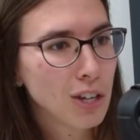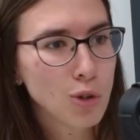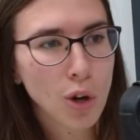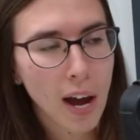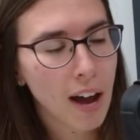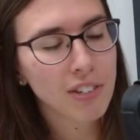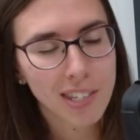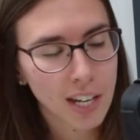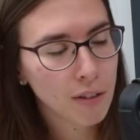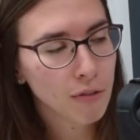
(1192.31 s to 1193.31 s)
you don't have to
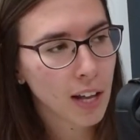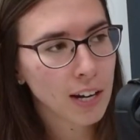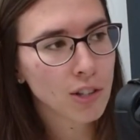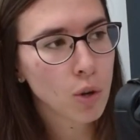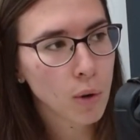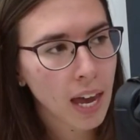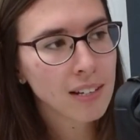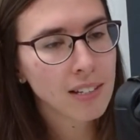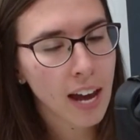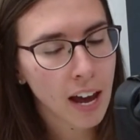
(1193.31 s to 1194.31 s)
stand for that. It's
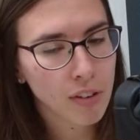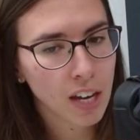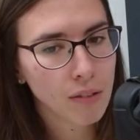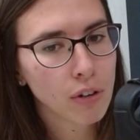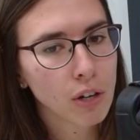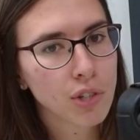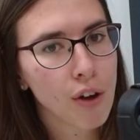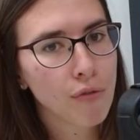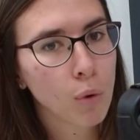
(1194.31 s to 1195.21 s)
okay to advocate for yourself